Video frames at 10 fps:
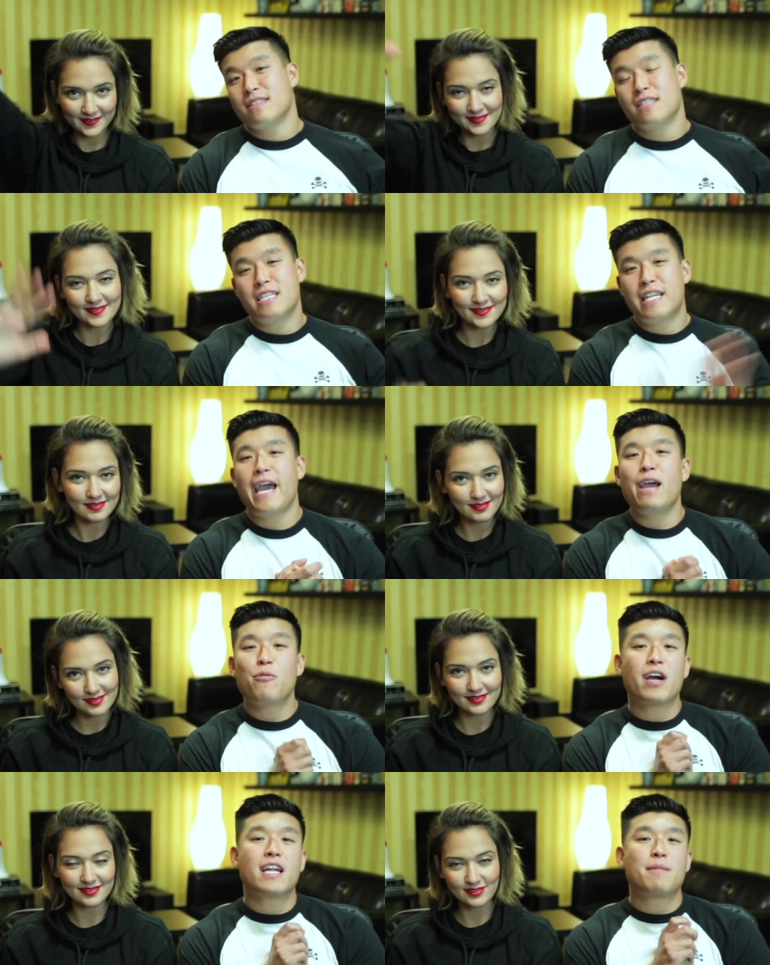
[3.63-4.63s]
Speaker 1: Today
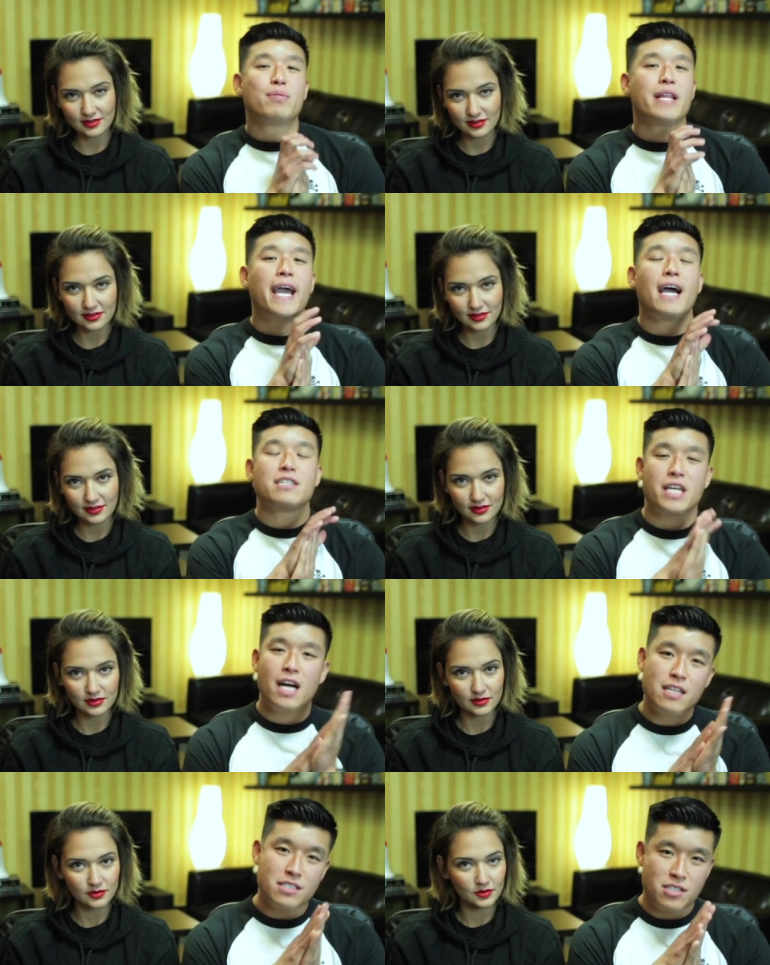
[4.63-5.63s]
we're gonna play a
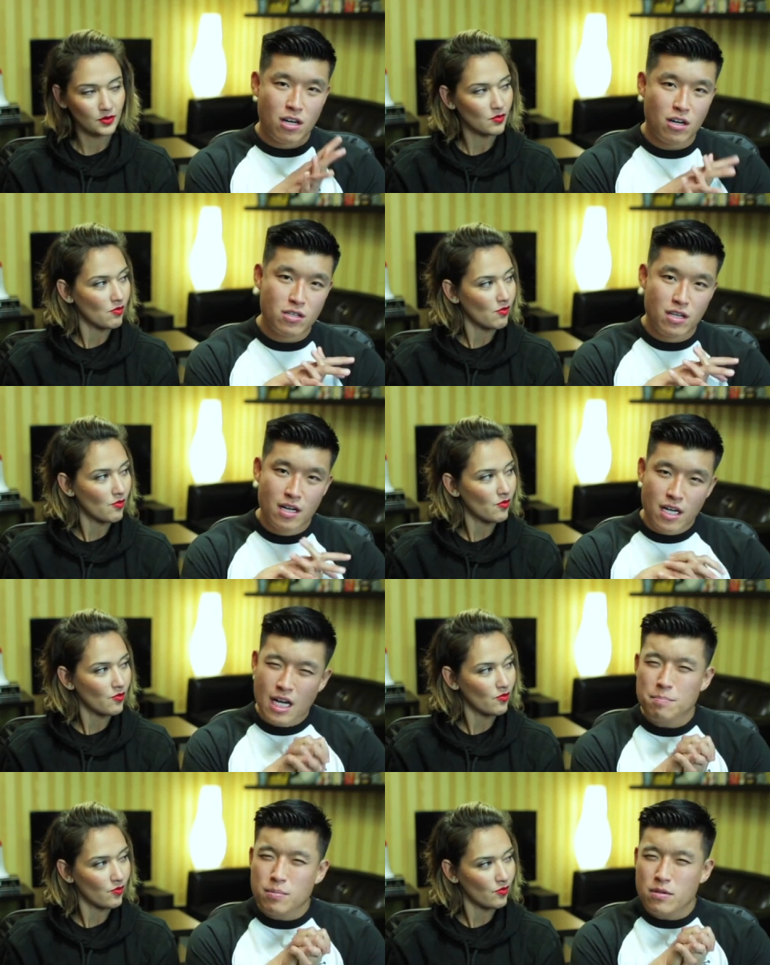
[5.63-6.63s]
challenge called
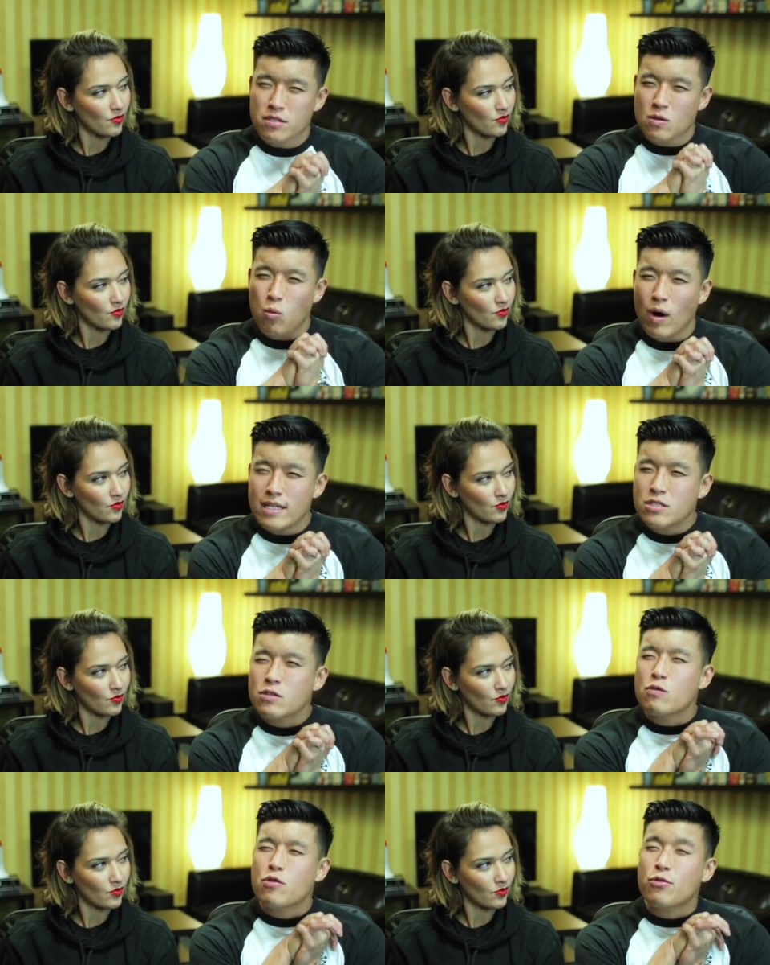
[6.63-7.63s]
Couples 1,
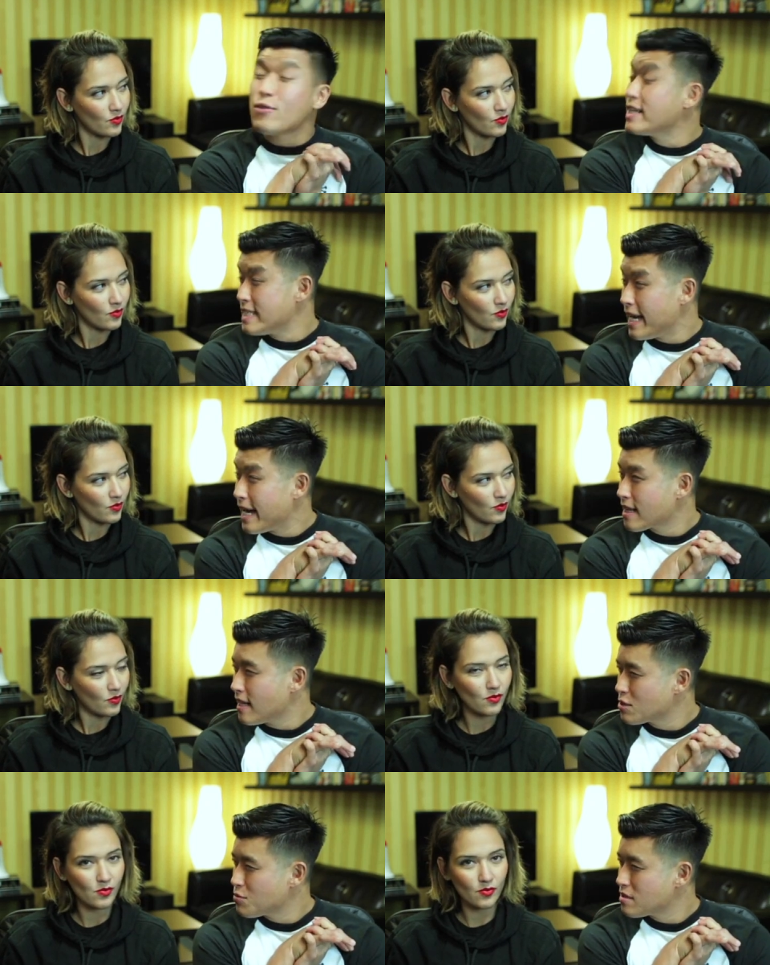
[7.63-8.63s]
2, 3 Tag.
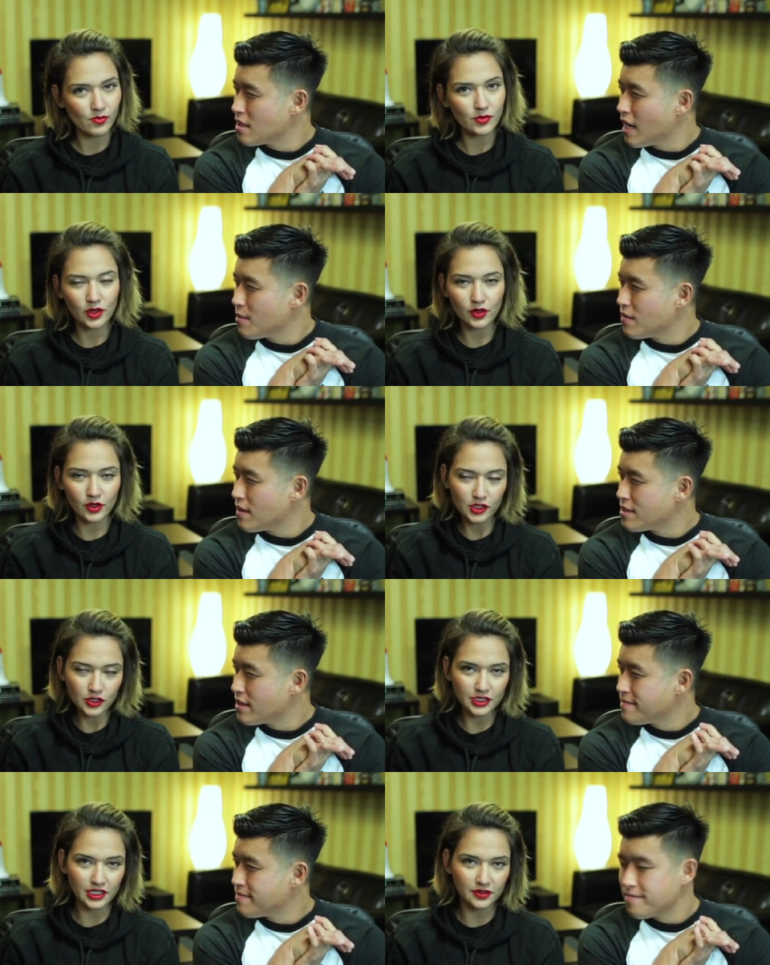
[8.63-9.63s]
That's what the name of it
Speaker 2: is.
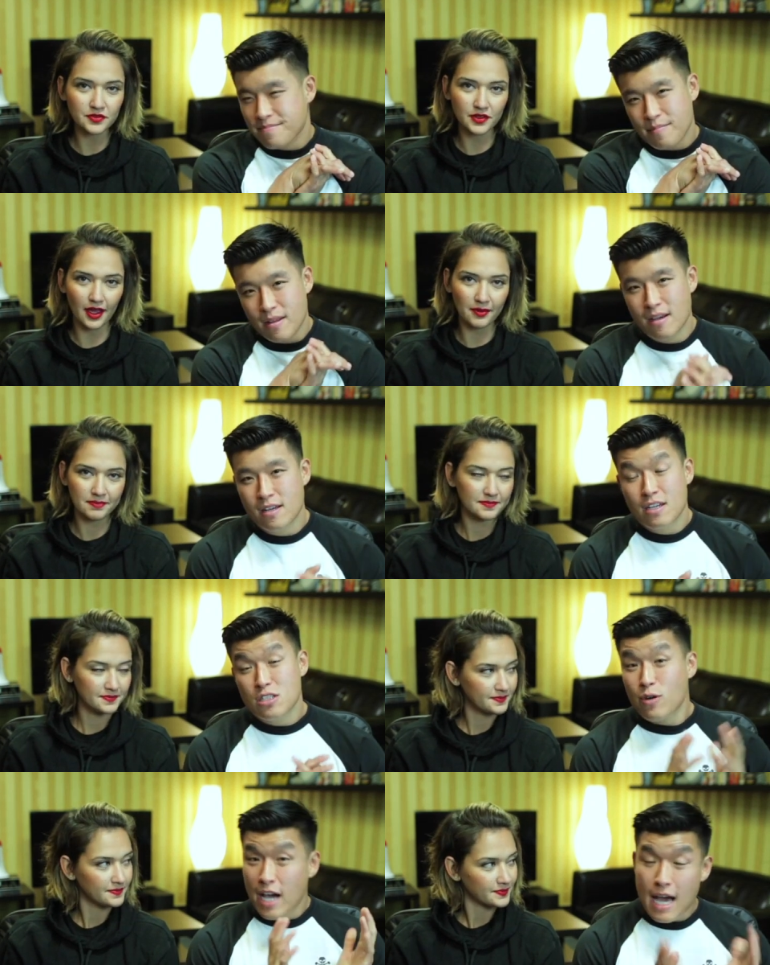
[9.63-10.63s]
Close enough, yeah.
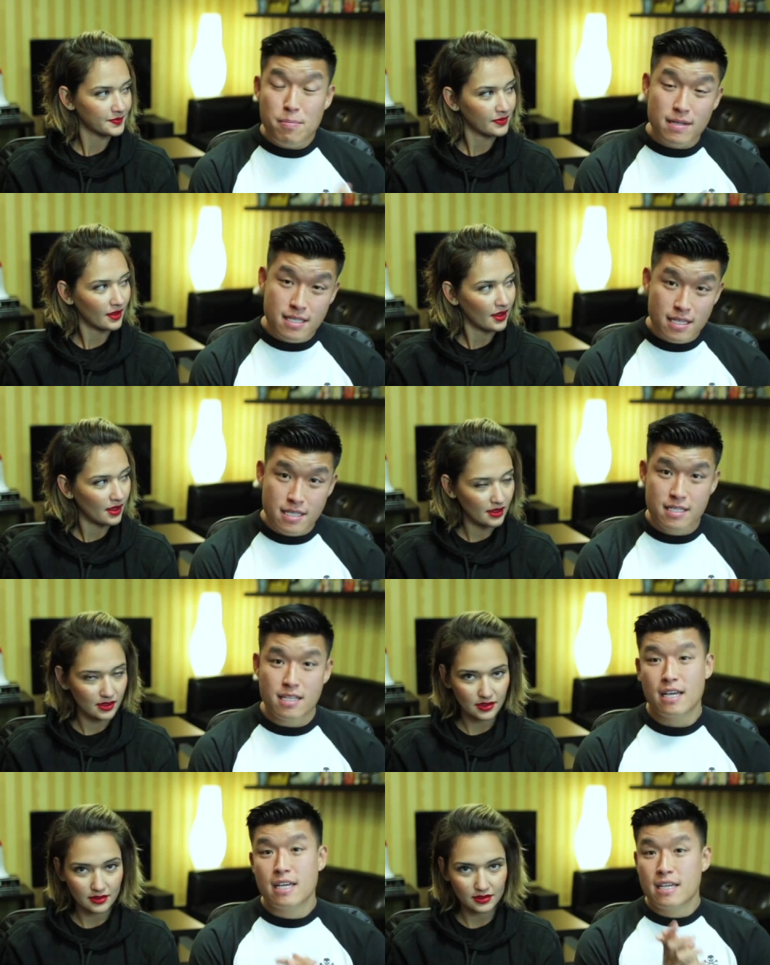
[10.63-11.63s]
Speaker 1: So what happens
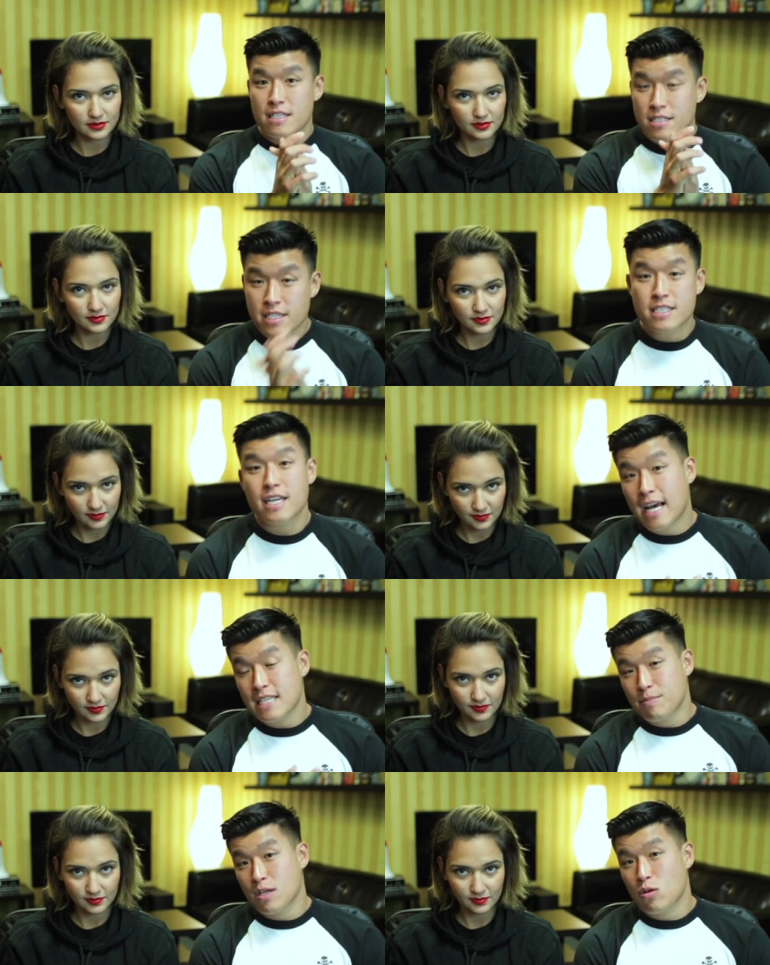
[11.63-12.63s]
is, she's gonna
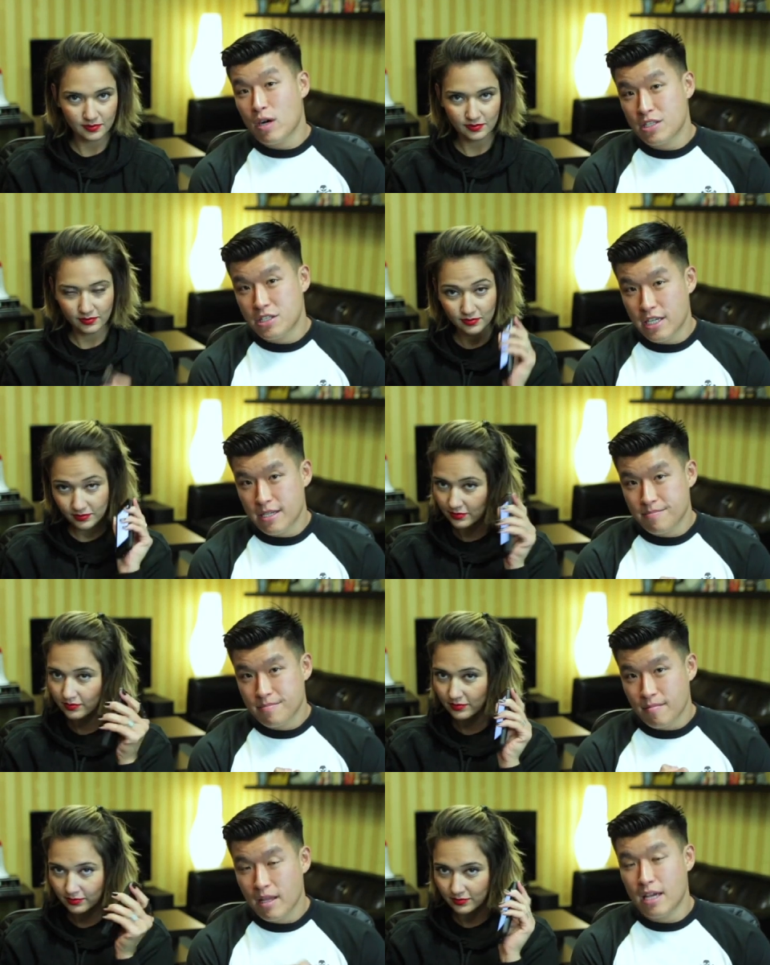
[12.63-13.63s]
ask me a question,
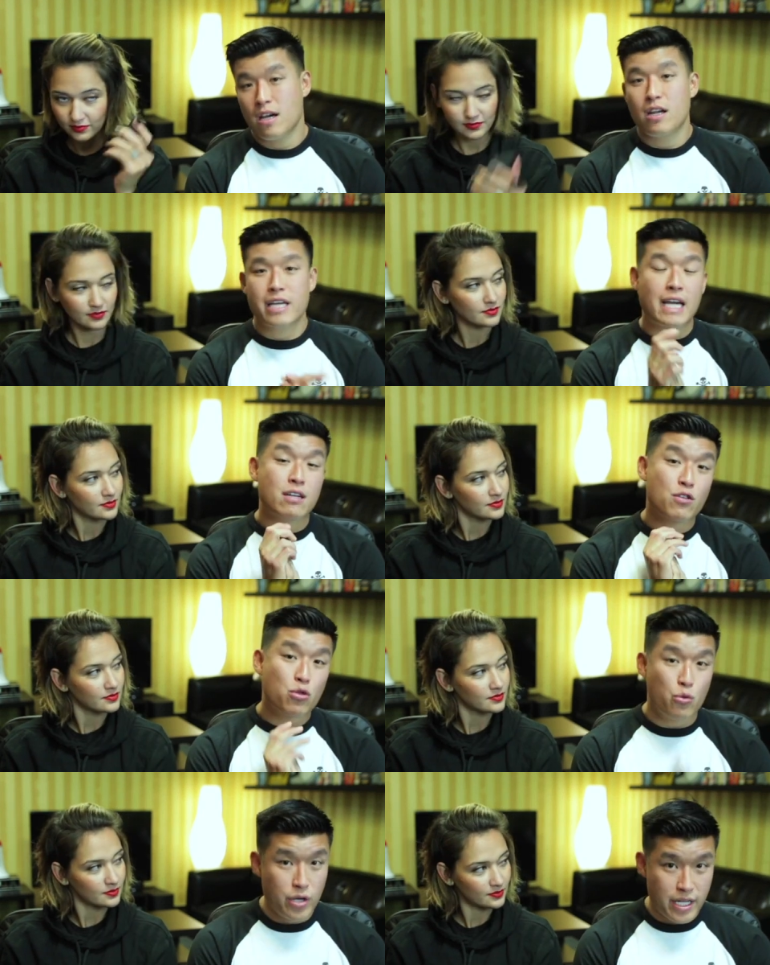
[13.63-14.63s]
and on a count of
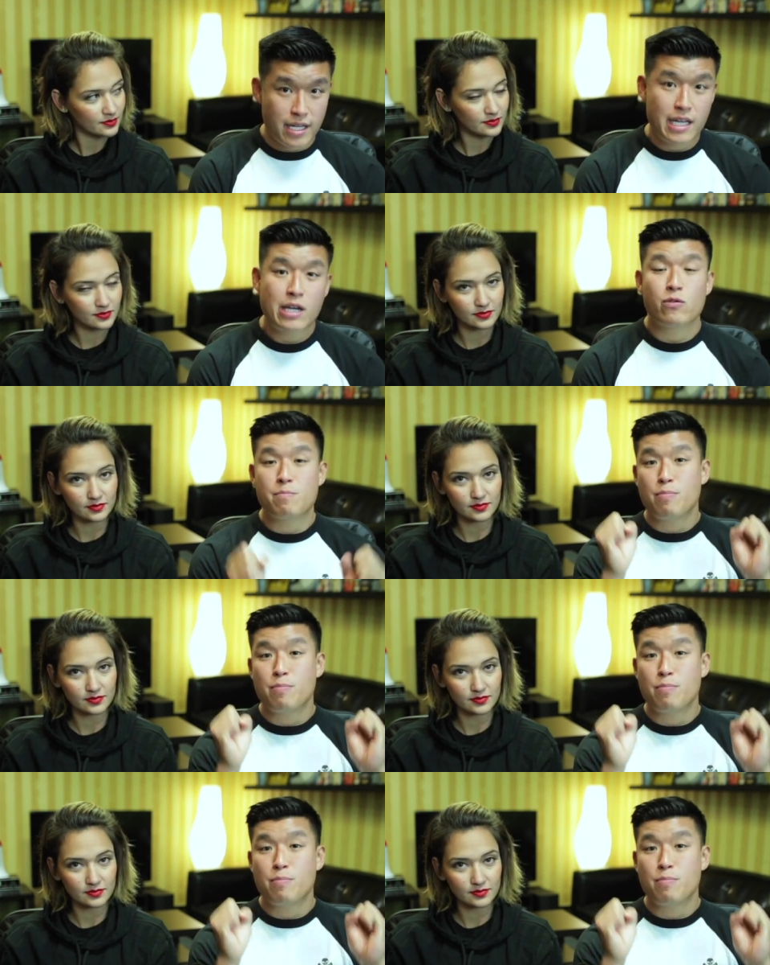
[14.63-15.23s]
3, we